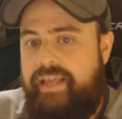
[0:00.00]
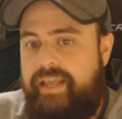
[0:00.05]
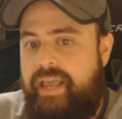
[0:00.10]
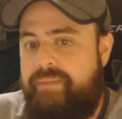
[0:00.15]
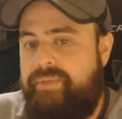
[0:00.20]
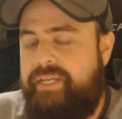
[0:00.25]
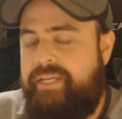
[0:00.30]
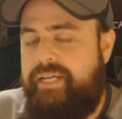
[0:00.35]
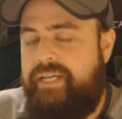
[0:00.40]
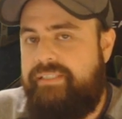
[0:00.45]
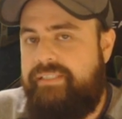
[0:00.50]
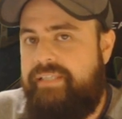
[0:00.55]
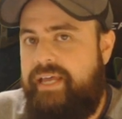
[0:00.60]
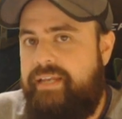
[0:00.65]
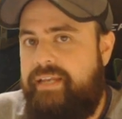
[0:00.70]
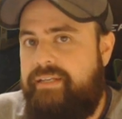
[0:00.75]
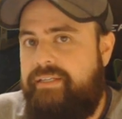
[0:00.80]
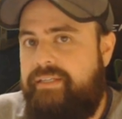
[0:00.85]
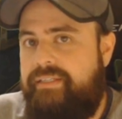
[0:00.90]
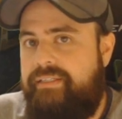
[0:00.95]
And because
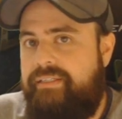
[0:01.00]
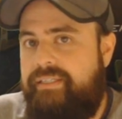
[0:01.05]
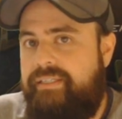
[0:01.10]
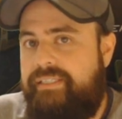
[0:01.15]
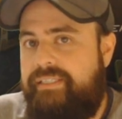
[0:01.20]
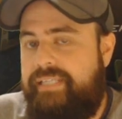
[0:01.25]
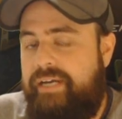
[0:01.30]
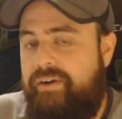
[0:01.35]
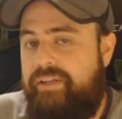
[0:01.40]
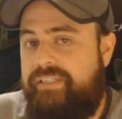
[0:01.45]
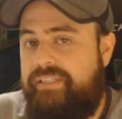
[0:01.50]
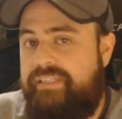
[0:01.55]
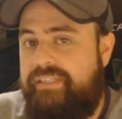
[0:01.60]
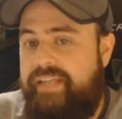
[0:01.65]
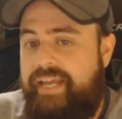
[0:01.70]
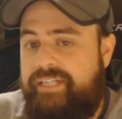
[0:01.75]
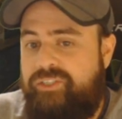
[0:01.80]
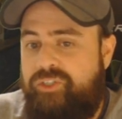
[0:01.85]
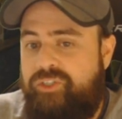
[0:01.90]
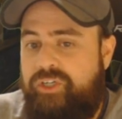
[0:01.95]
that Ysera is an
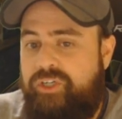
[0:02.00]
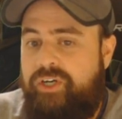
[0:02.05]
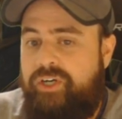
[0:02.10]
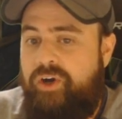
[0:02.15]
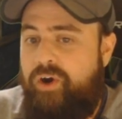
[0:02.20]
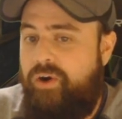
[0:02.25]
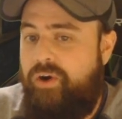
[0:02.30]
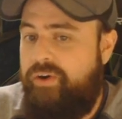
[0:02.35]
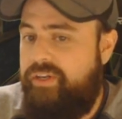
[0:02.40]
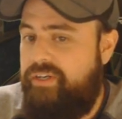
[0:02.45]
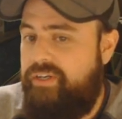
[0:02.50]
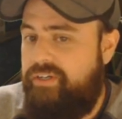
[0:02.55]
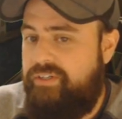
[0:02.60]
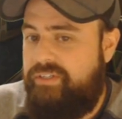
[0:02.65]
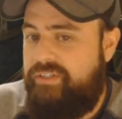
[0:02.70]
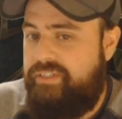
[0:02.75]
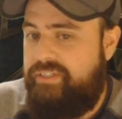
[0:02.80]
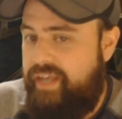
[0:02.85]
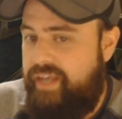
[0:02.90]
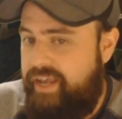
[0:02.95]
extra card in your
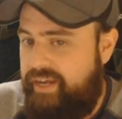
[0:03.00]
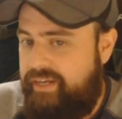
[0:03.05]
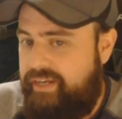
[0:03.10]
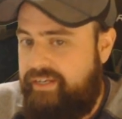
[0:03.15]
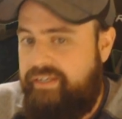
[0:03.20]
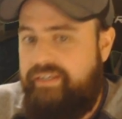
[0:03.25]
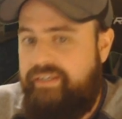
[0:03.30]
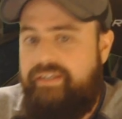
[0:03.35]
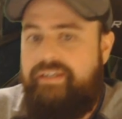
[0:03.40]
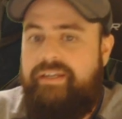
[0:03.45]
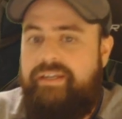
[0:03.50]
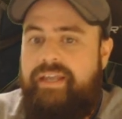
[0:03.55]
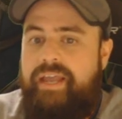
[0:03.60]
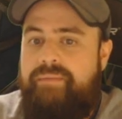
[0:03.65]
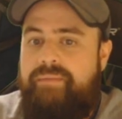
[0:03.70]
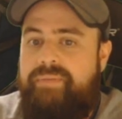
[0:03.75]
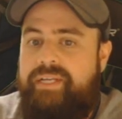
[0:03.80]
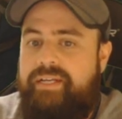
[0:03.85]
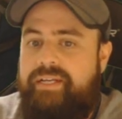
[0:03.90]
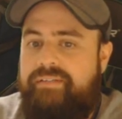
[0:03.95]
deck,
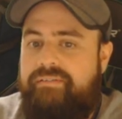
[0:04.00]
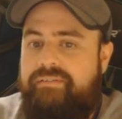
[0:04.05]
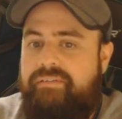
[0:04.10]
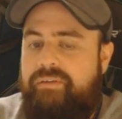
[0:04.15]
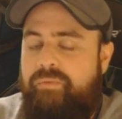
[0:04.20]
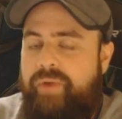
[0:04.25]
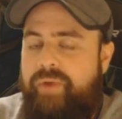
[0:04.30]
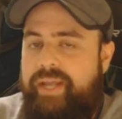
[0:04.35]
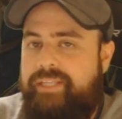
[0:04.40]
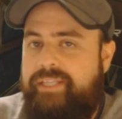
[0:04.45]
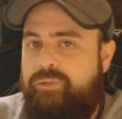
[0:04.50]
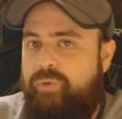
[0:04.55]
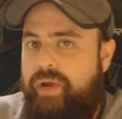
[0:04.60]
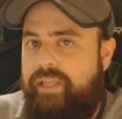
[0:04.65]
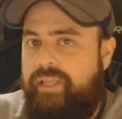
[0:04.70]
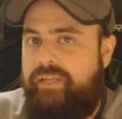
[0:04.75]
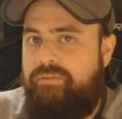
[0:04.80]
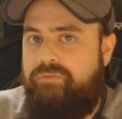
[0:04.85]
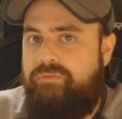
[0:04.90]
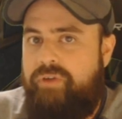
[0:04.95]
and because of the way
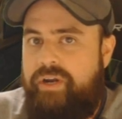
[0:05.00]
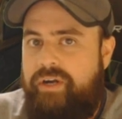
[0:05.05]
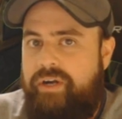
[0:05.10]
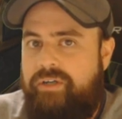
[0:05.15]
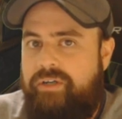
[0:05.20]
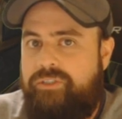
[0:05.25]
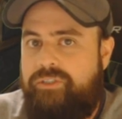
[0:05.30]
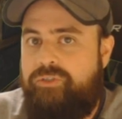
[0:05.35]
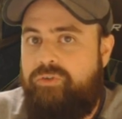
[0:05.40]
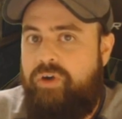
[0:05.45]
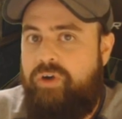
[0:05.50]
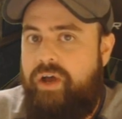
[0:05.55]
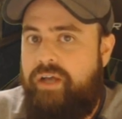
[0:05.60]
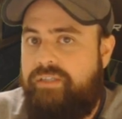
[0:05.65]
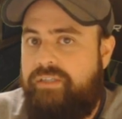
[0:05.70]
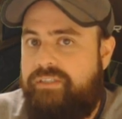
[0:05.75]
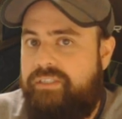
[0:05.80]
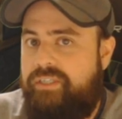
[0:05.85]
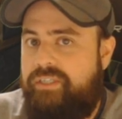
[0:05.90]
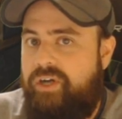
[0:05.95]
Twilight Runner
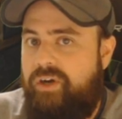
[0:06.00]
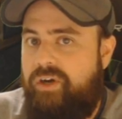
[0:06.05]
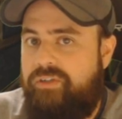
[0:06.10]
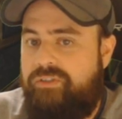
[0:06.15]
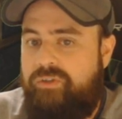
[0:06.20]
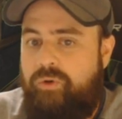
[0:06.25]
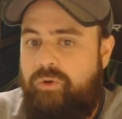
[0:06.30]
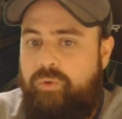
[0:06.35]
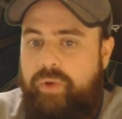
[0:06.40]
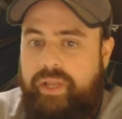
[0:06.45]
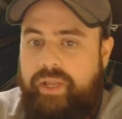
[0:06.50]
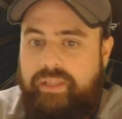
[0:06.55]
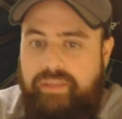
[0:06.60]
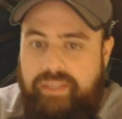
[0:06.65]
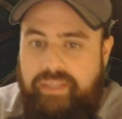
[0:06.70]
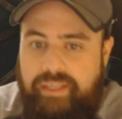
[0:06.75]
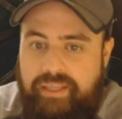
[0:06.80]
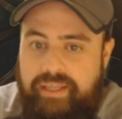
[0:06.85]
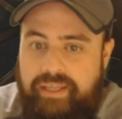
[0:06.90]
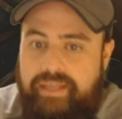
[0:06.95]
draws cards so
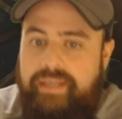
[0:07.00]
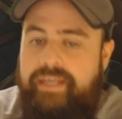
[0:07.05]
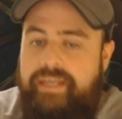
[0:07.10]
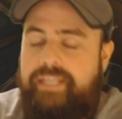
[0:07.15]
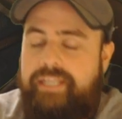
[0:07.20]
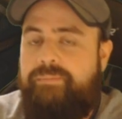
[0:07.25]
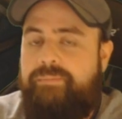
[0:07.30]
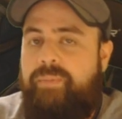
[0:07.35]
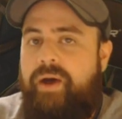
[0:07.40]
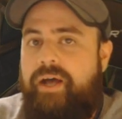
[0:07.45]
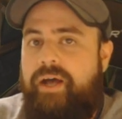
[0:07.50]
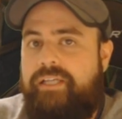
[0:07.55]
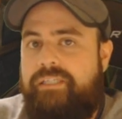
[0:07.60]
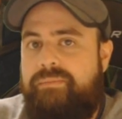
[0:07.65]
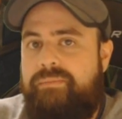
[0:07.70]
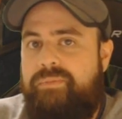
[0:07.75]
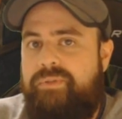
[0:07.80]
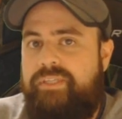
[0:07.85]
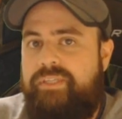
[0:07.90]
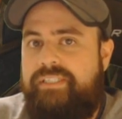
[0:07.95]
quickly, it's
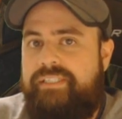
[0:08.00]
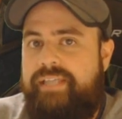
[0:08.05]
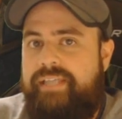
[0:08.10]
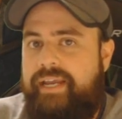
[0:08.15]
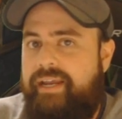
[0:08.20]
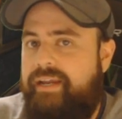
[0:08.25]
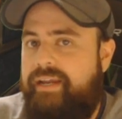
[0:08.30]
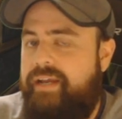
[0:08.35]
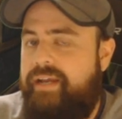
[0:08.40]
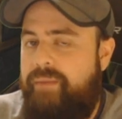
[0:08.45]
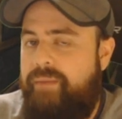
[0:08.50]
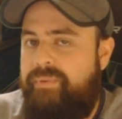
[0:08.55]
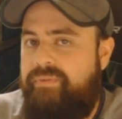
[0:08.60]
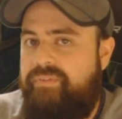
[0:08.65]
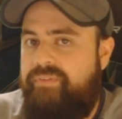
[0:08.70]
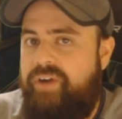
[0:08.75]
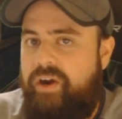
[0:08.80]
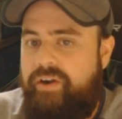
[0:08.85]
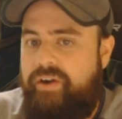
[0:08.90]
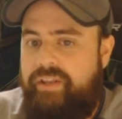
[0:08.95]
possible the second copy of
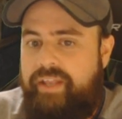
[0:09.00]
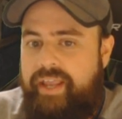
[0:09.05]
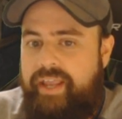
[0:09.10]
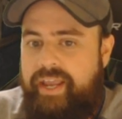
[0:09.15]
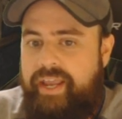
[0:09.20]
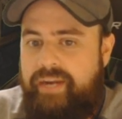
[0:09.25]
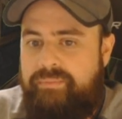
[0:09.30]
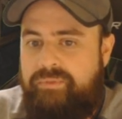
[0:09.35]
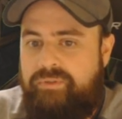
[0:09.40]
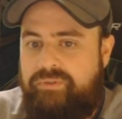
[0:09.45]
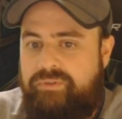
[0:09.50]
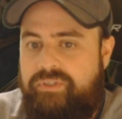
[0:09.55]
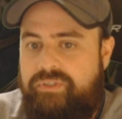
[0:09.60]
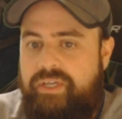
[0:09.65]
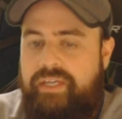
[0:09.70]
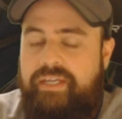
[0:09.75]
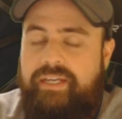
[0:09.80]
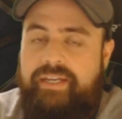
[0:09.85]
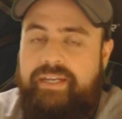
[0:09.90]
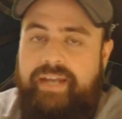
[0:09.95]
Guardian Animals
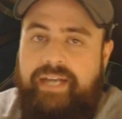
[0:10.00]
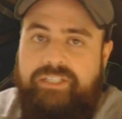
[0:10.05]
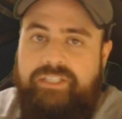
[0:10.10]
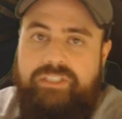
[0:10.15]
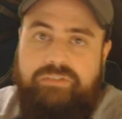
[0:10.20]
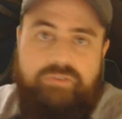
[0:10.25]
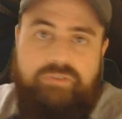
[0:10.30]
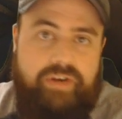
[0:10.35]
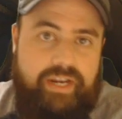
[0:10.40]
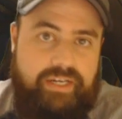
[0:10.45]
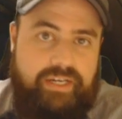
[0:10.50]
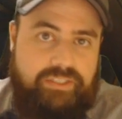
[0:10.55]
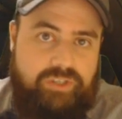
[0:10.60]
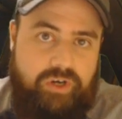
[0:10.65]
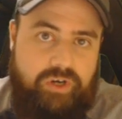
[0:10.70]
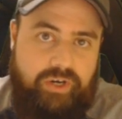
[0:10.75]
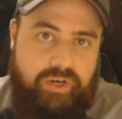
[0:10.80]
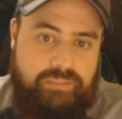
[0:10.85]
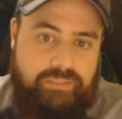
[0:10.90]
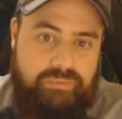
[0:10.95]
can actually run out of
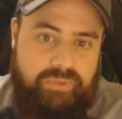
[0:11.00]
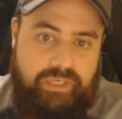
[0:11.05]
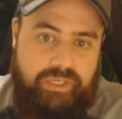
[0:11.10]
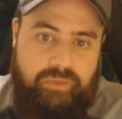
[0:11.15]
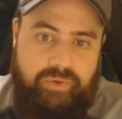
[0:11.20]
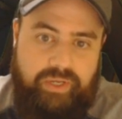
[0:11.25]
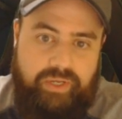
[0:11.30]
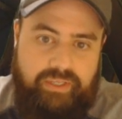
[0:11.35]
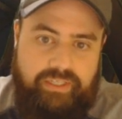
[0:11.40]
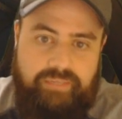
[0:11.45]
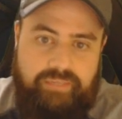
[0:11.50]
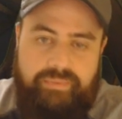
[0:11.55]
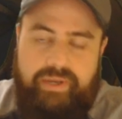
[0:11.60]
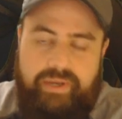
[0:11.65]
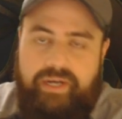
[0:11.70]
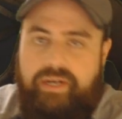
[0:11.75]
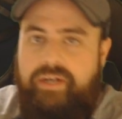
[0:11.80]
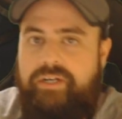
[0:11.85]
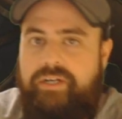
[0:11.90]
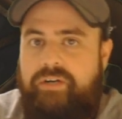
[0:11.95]
targets pretty quickly,
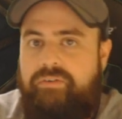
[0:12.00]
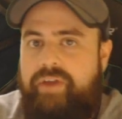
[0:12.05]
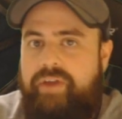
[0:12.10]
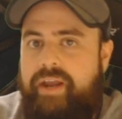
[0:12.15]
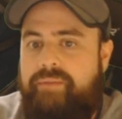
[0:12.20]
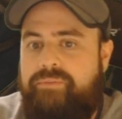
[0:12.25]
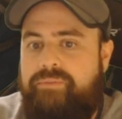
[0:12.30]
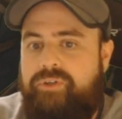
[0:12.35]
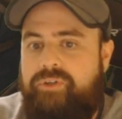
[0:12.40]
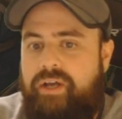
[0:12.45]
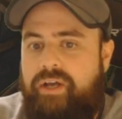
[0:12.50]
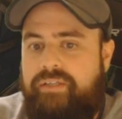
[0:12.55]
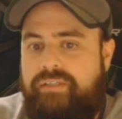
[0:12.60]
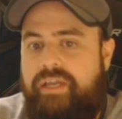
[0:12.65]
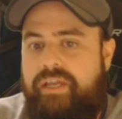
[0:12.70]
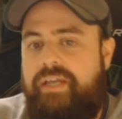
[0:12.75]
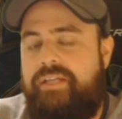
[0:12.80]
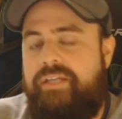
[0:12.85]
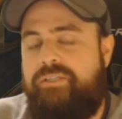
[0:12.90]
depending on your random draws.